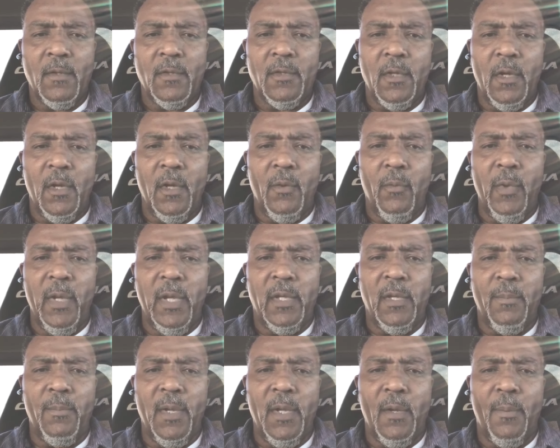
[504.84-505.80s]
so that we
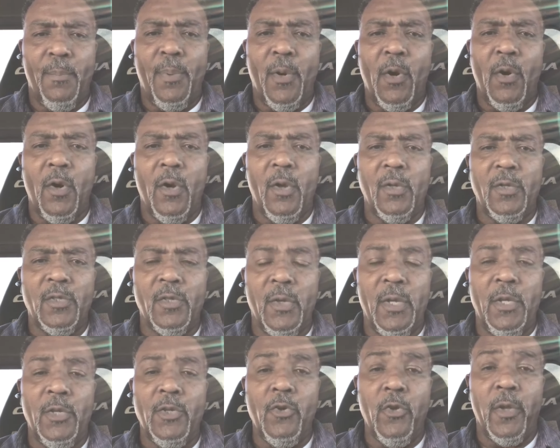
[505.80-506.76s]
can be a part,
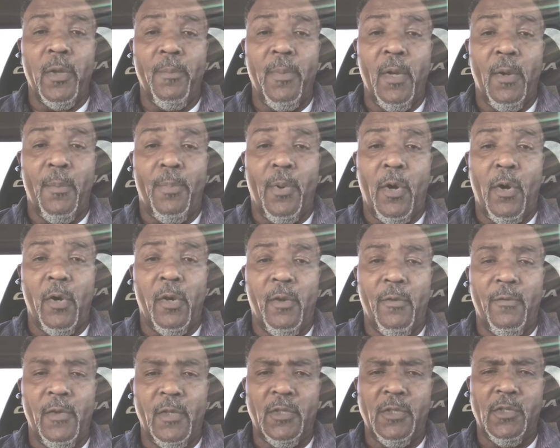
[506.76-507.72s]
so that you can be a
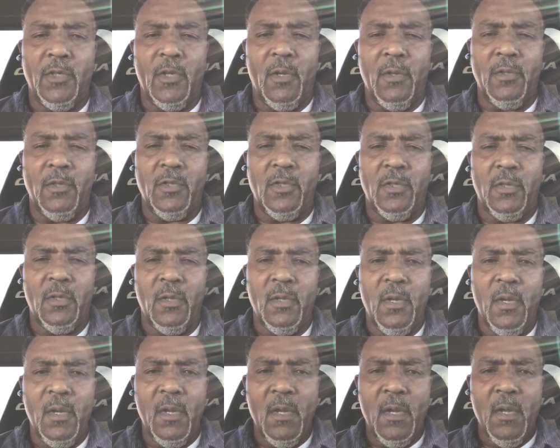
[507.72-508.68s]
part of this church.
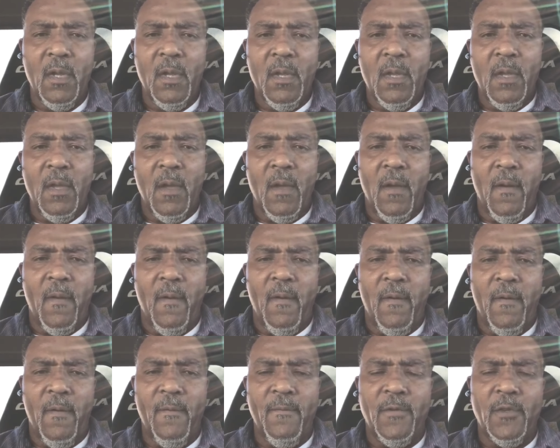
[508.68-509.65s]

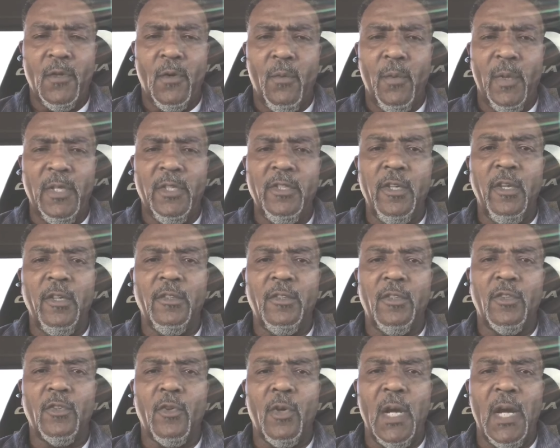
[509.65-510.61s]
So when
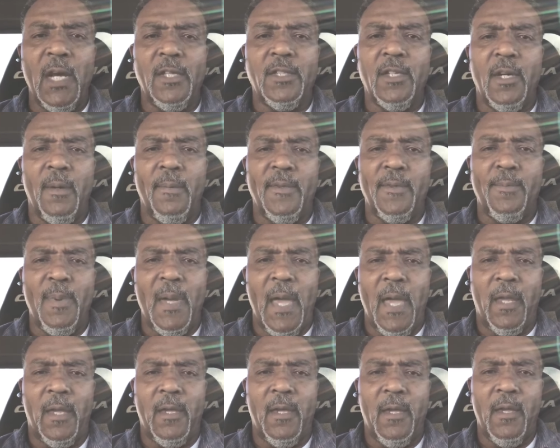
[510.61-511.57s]
Jesus Christ comes
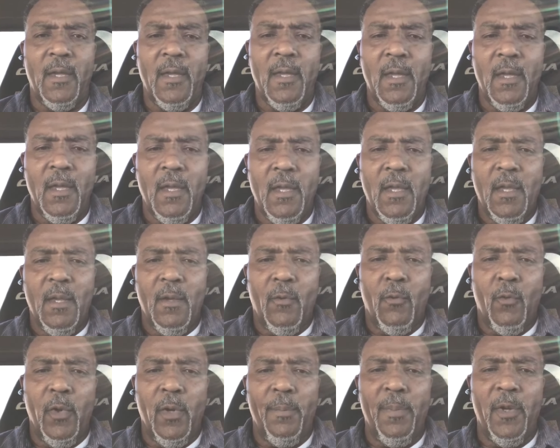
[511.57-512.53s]
back,
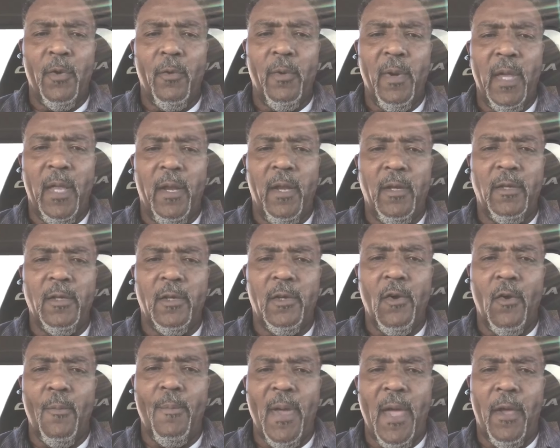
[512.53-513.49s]
we'll be ready to
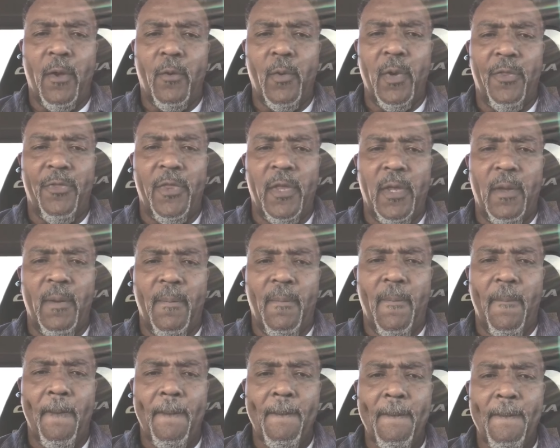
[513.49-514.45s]
go back with him.
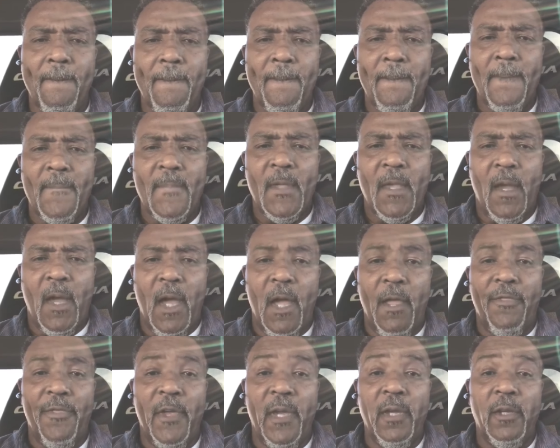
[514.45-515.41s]

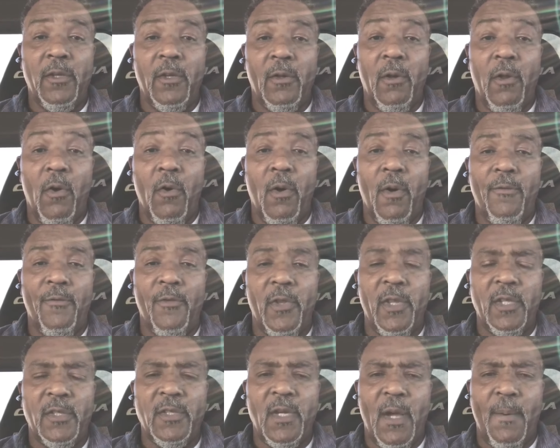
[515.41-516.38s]
I thank you, Lord,
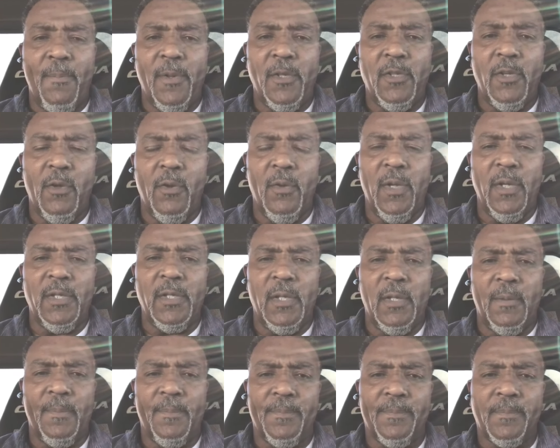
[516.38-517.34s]
for this
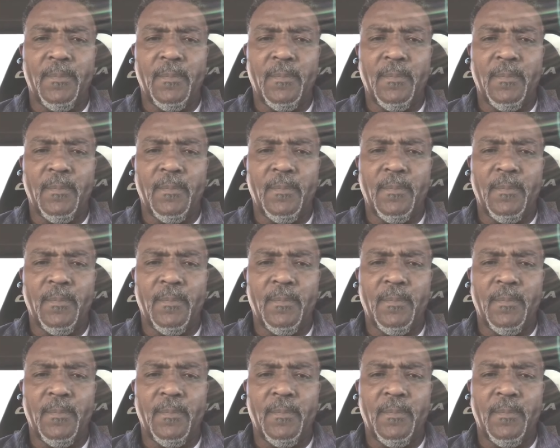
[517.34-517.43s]
opportunity,